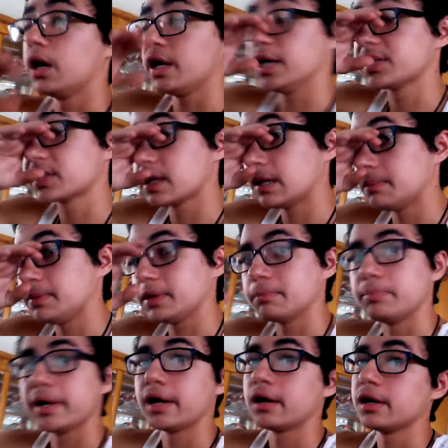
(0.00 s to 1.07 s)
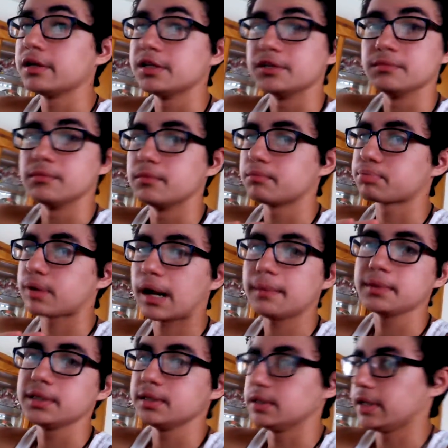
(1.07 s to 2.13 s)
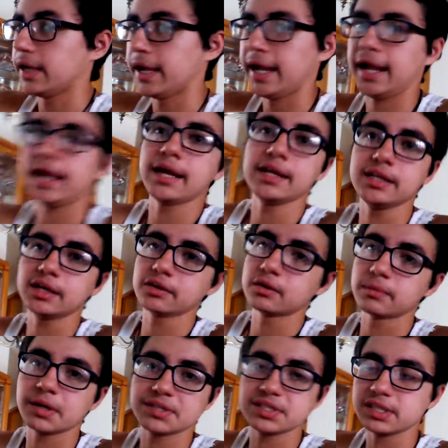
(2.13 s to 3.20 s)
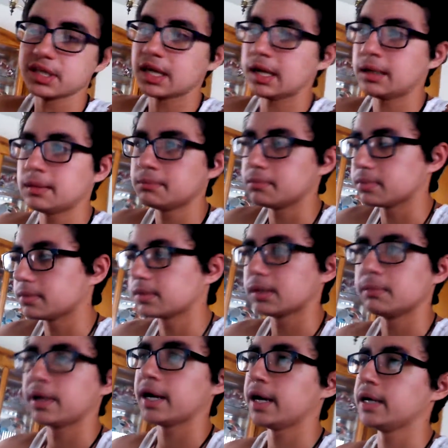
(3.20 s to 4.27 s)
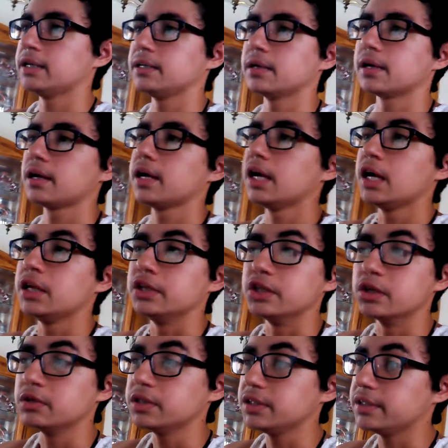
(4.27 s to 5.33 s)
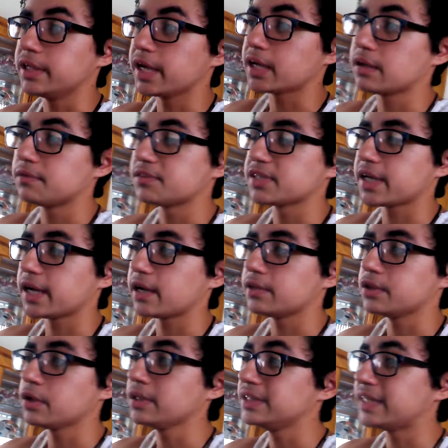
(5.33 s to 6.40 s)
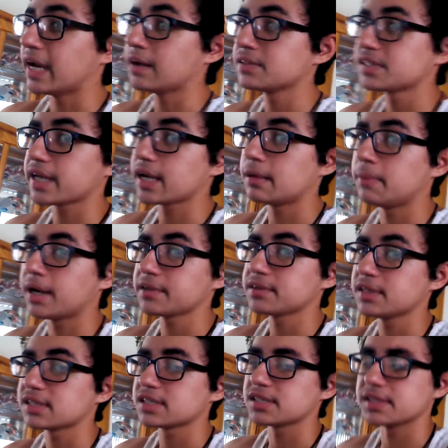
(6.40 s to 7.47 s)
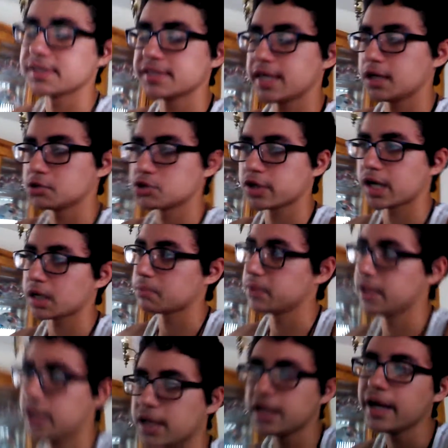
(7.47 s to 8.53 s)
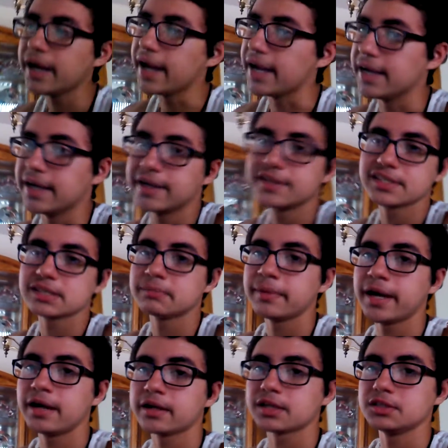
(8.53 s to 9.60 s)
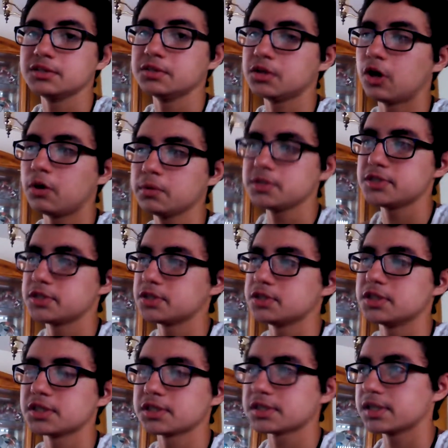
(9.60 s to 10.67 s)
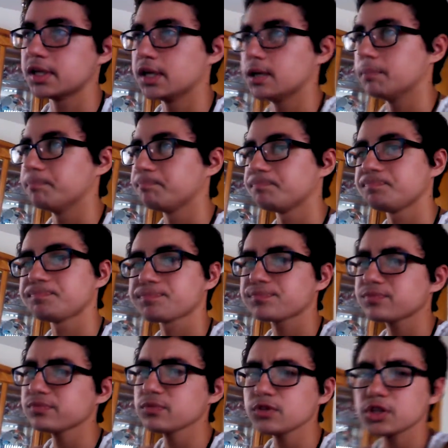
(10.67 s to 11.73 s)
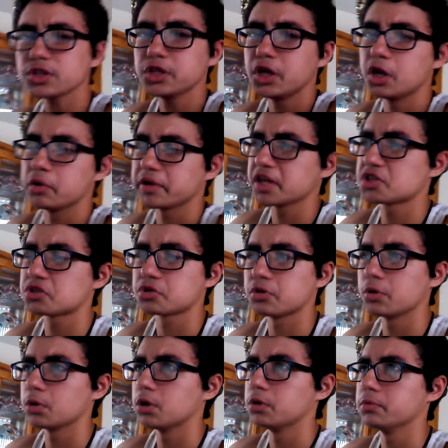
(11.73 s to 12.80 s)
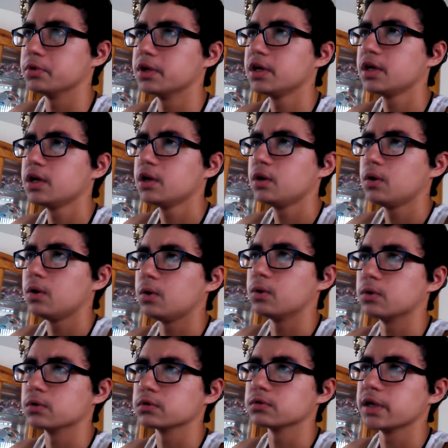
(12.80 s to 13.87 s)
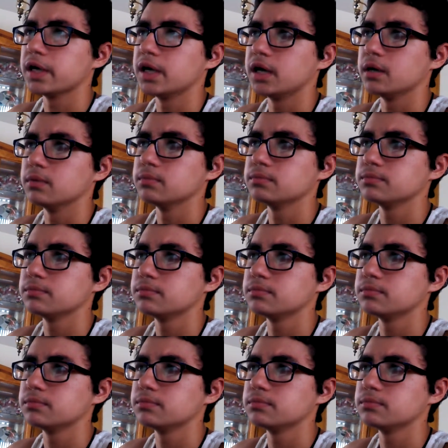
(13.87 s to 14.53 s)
It's gonna be better than probably any other wrestling game combined. The only downside about this is the soundtrack, but hey, it doesn't matter because you always just get your own, or